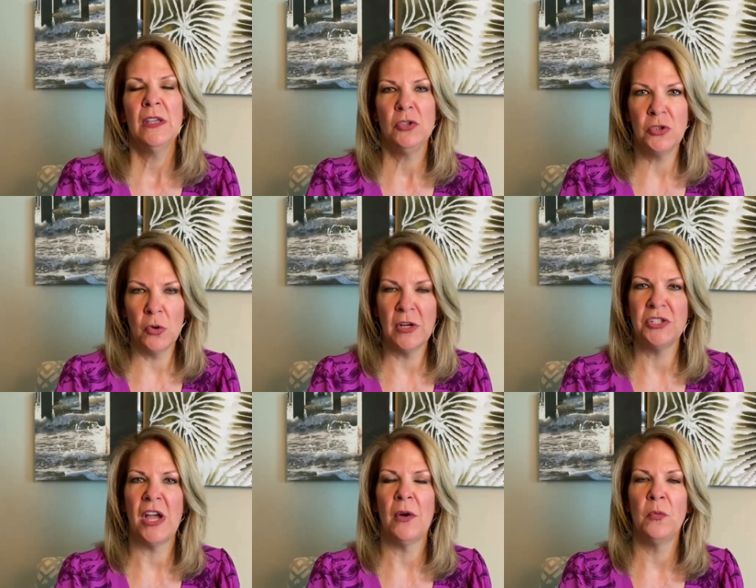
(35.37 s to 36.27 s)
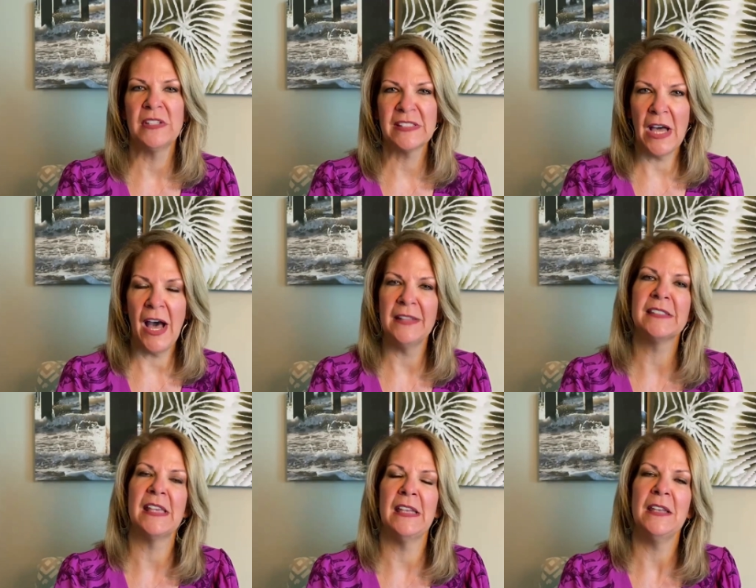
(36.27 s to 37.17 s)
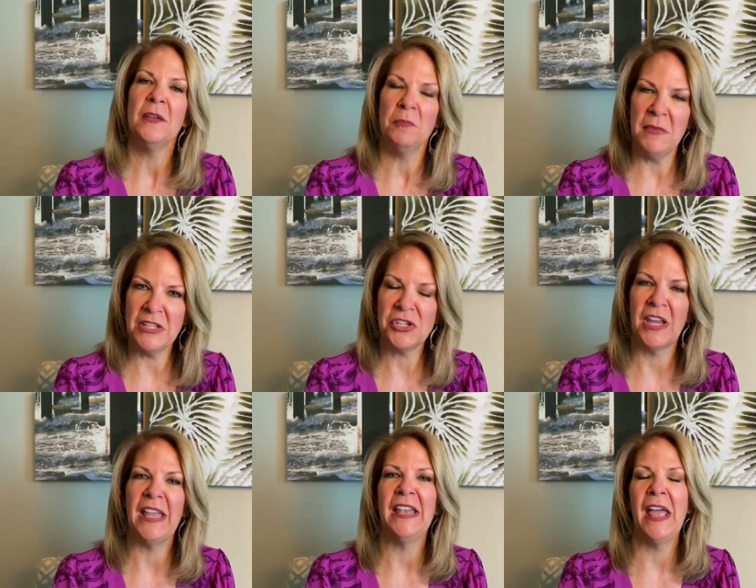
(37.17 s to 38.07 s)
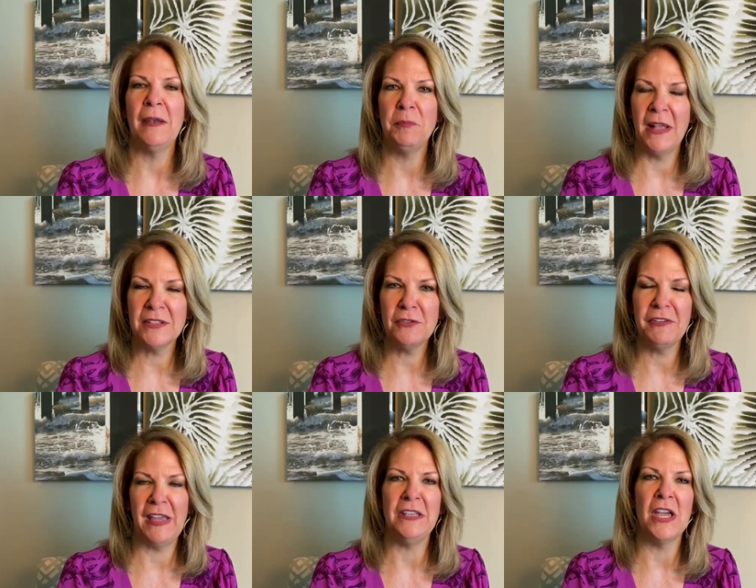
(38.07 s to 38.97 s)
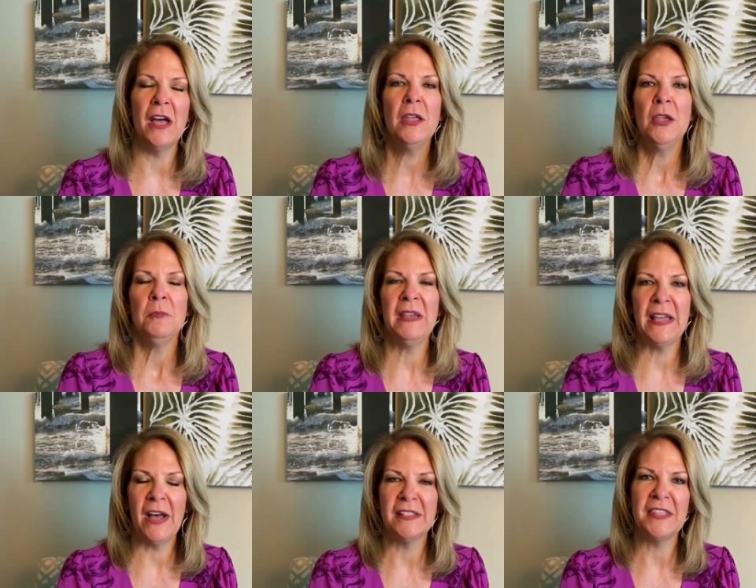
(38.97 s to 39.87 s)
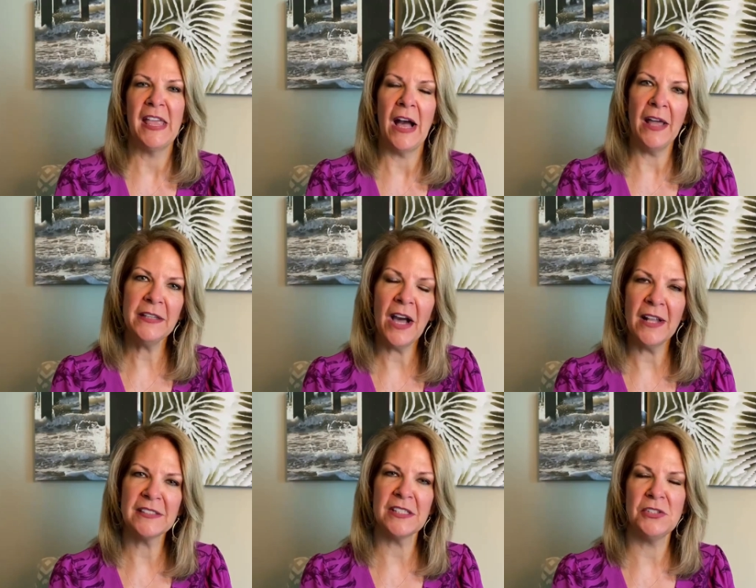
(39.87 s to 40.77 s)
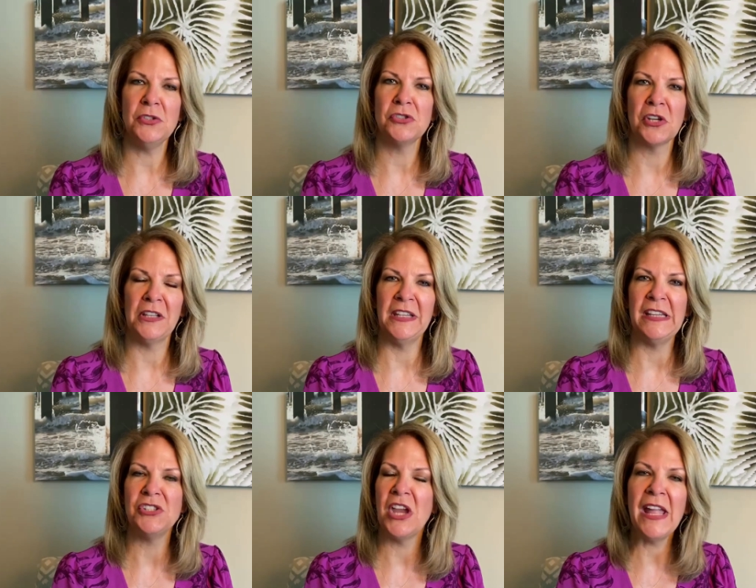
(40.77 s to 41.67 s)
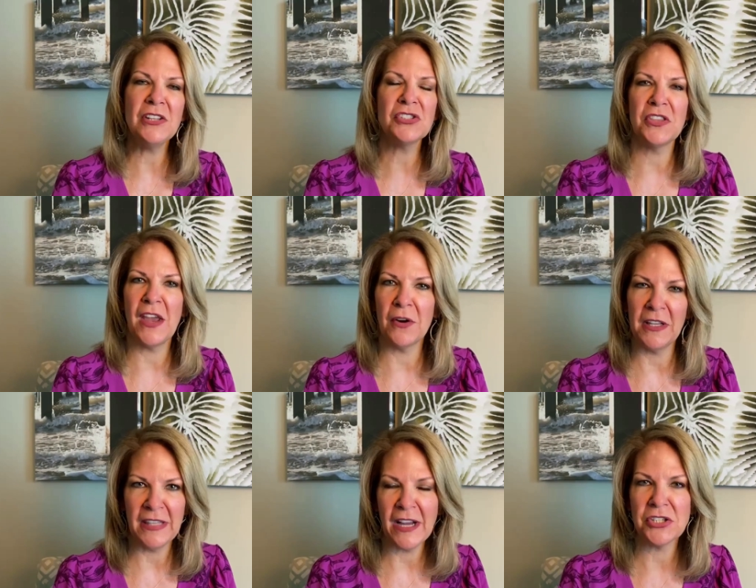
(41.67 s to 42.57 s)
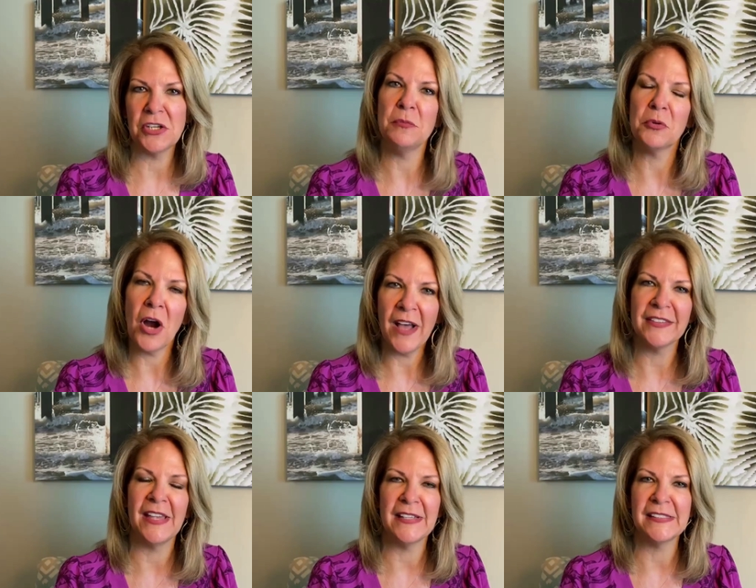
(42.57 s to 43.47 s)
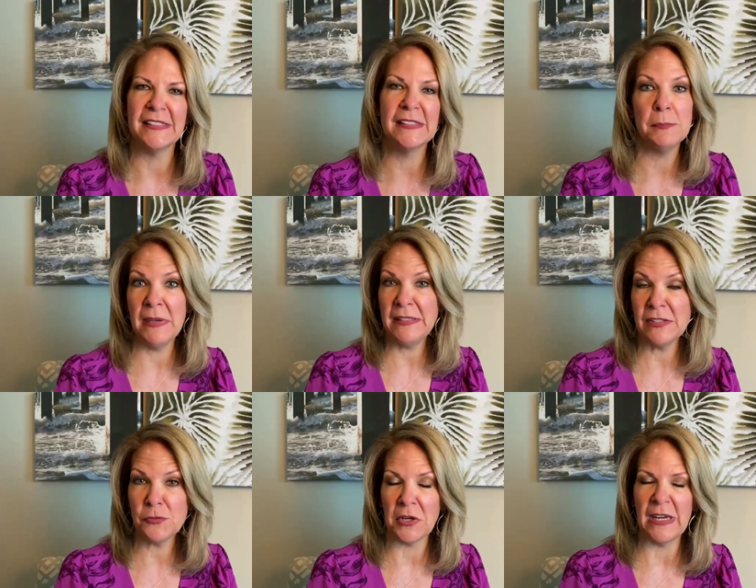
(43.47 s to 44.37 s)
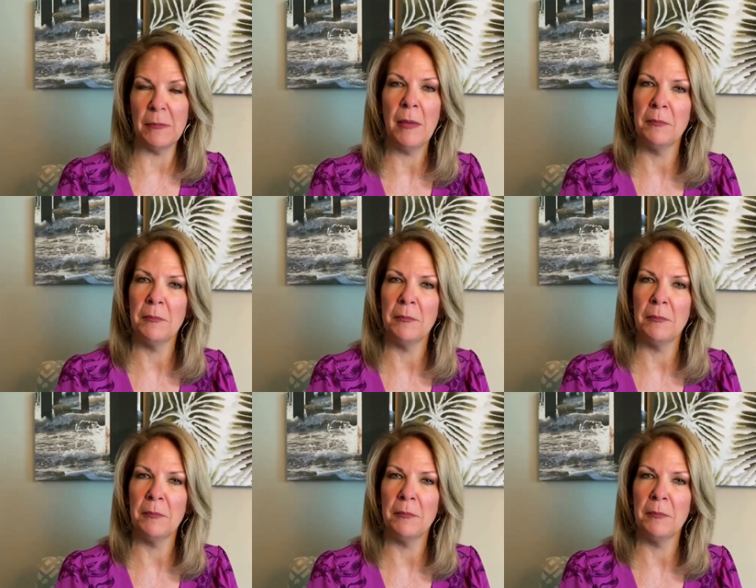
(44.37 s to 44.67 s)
Georgia, Wisconsin, Michigan, and Pennsylvania because they unconstitutionally changed their election processes midstream,